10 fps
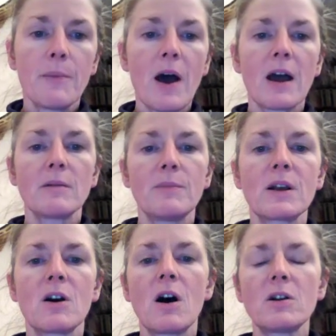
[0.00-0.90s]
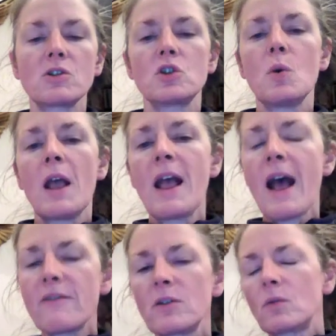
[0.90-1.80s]
But because you
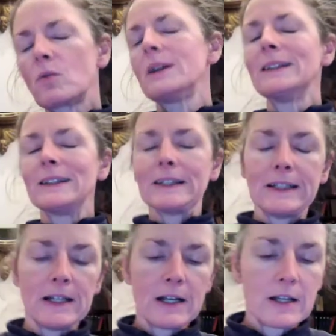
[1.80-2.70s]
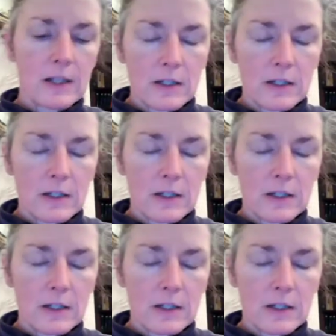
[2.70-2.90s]
haven't really